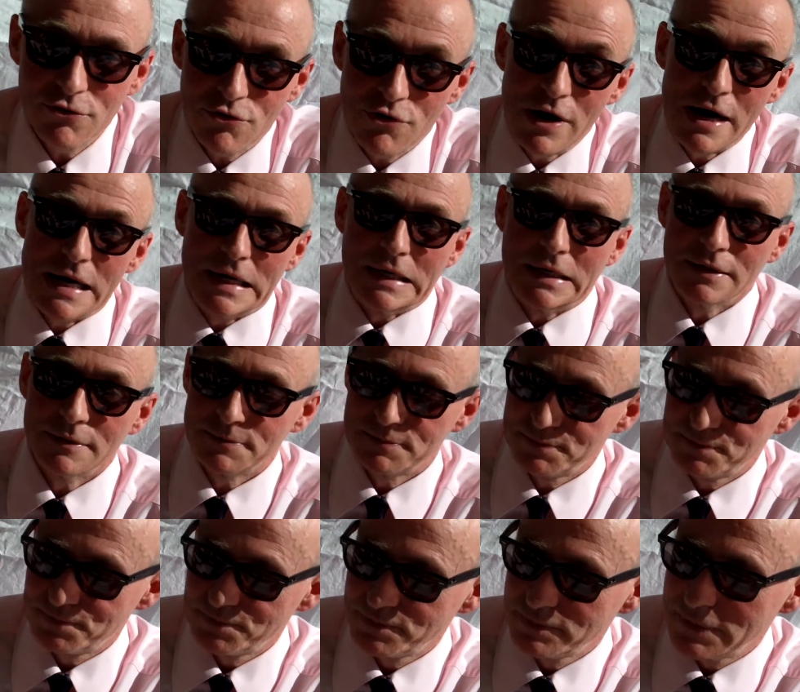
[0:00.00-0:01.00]
is training.
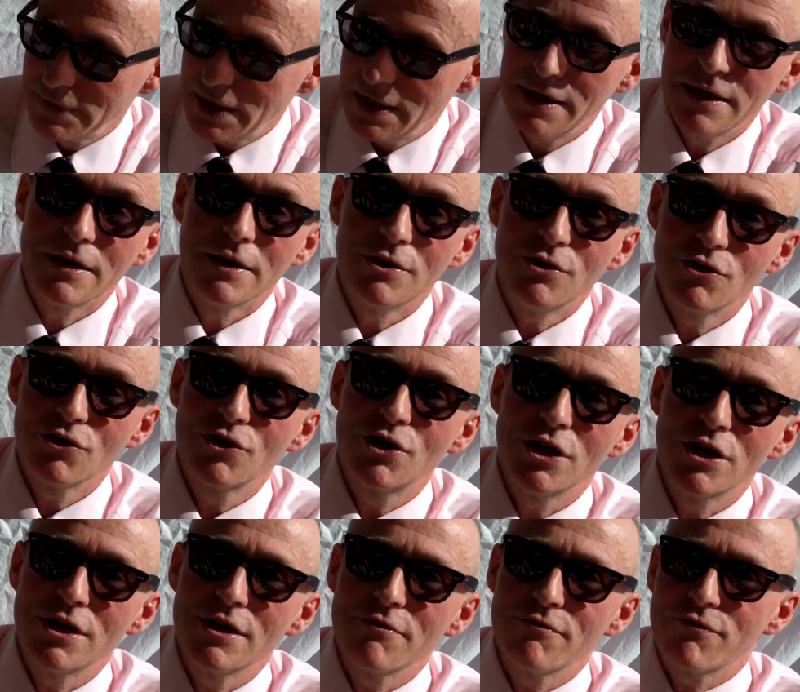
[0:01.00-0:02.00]
And you're
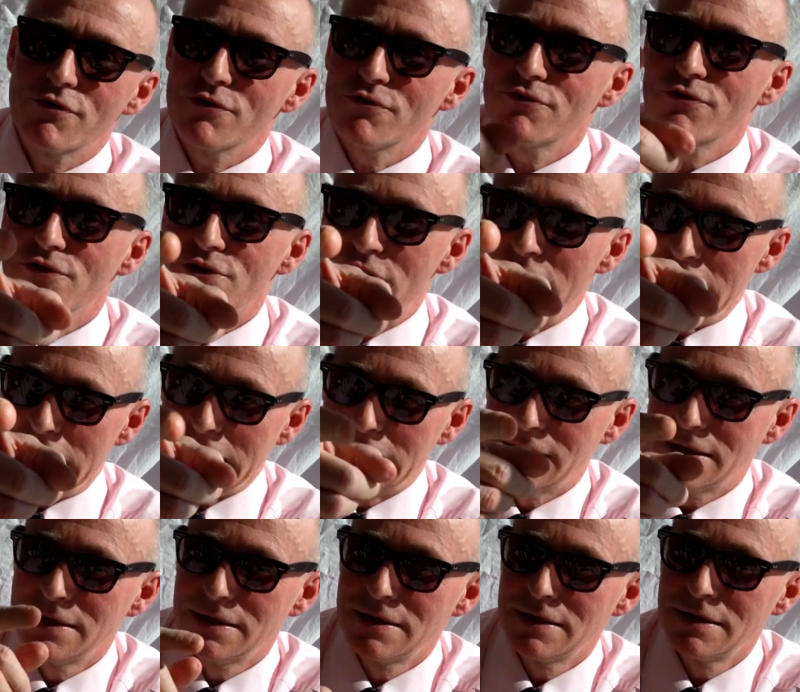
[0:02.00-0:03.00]
getting it for free.
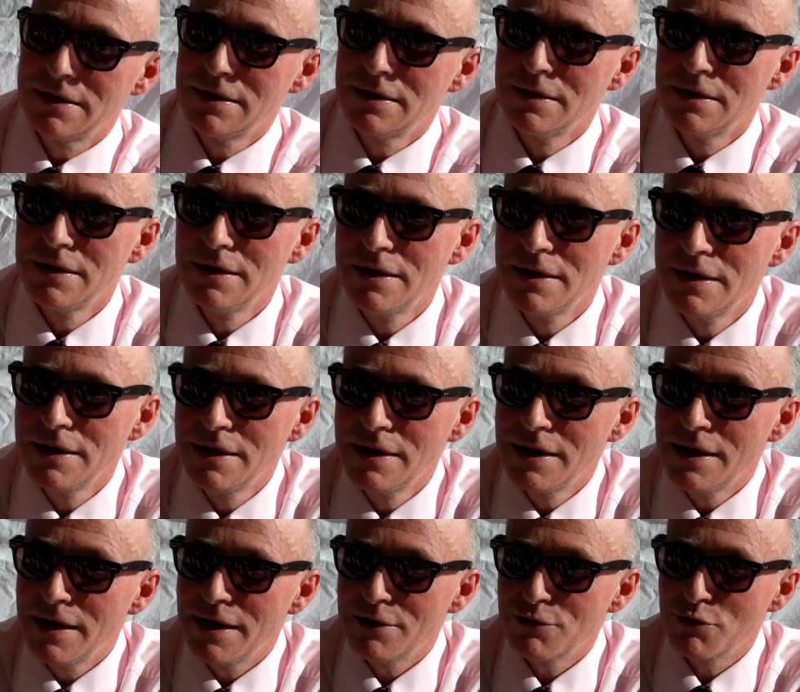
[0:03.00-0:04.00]

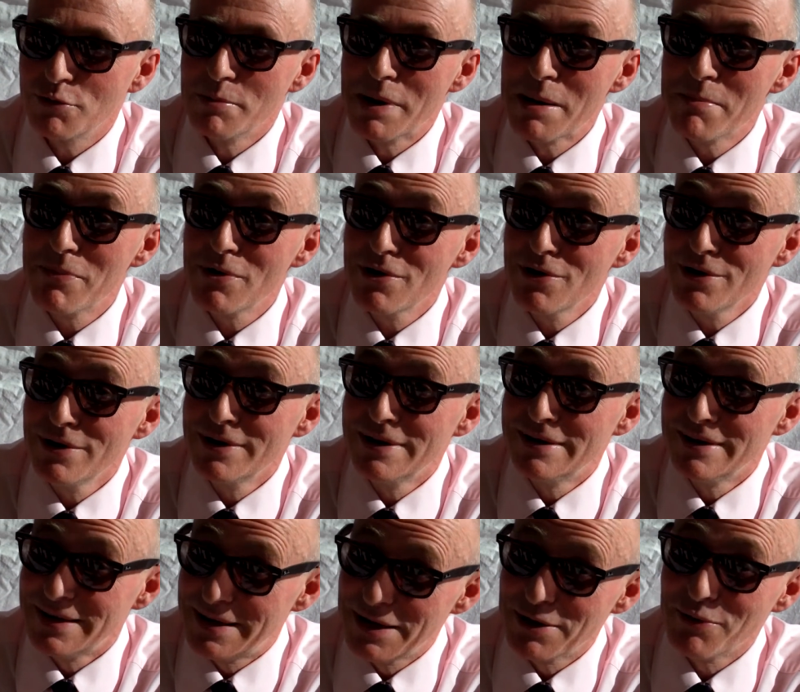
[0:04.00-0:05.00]
And remember,
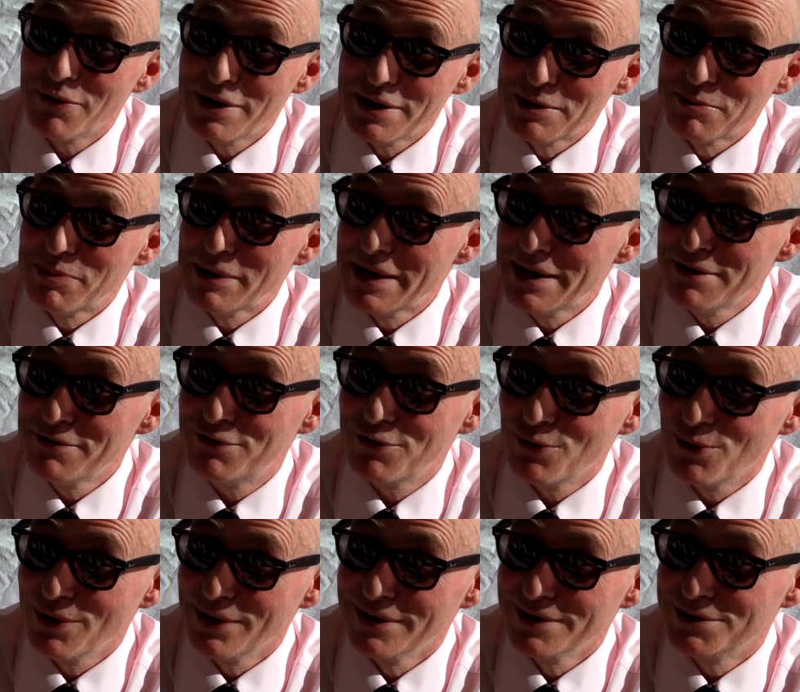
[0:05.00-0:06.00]
you get what you pay
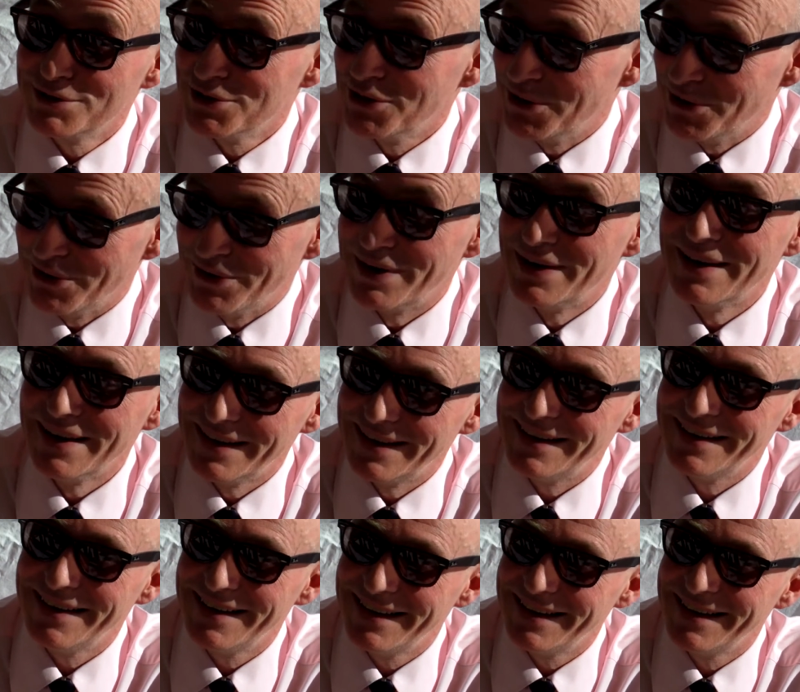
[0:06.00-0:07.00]
for, so
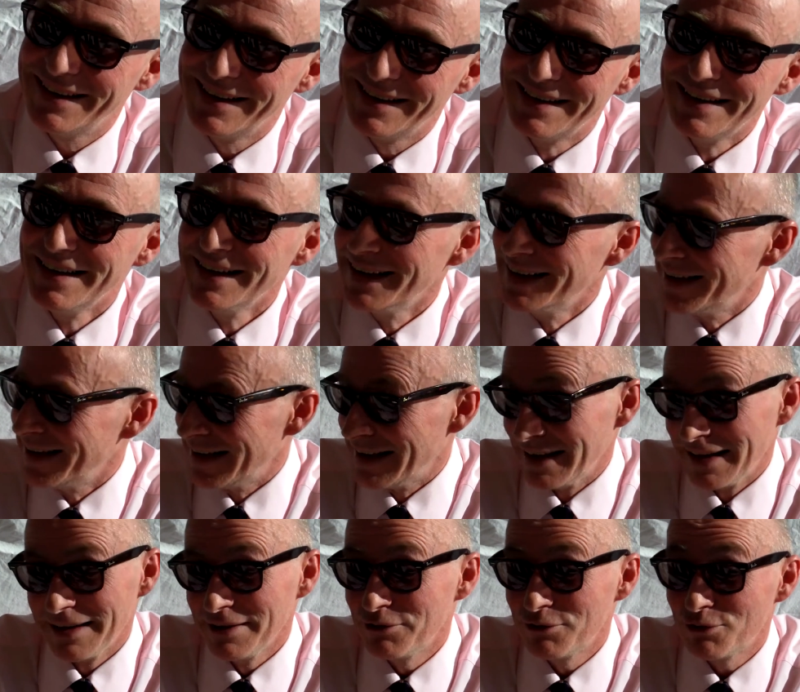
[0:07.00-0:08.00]

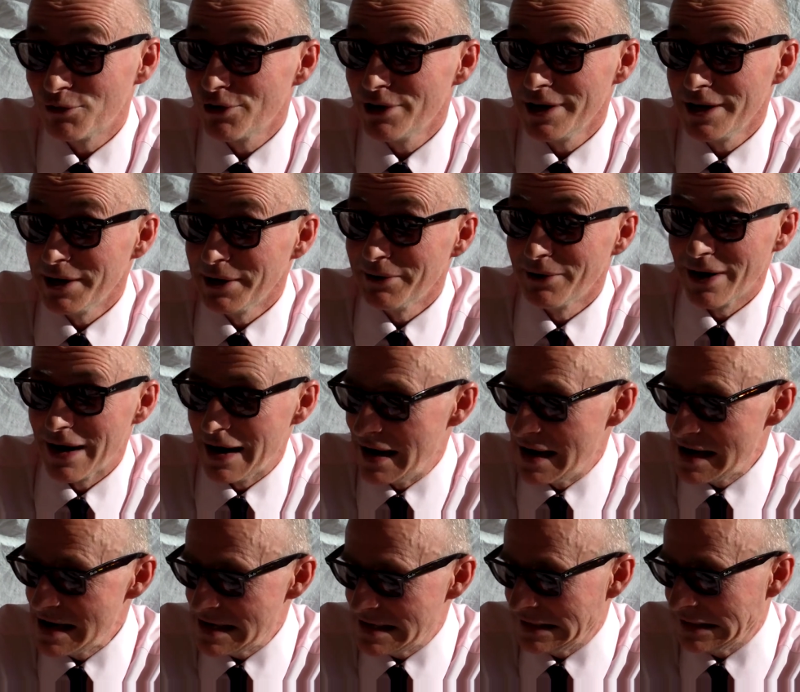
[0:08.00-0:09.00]
it's free,
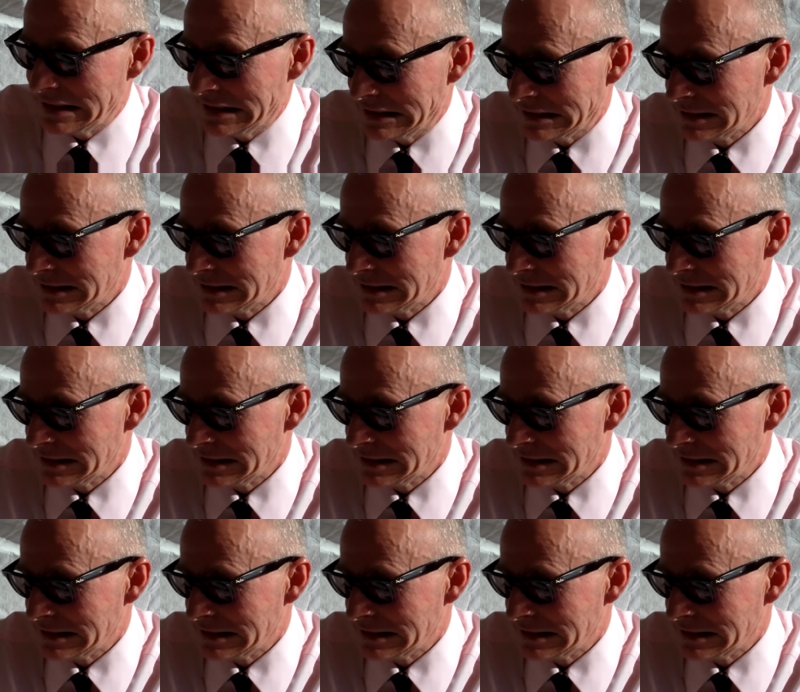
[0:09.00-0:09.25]
right?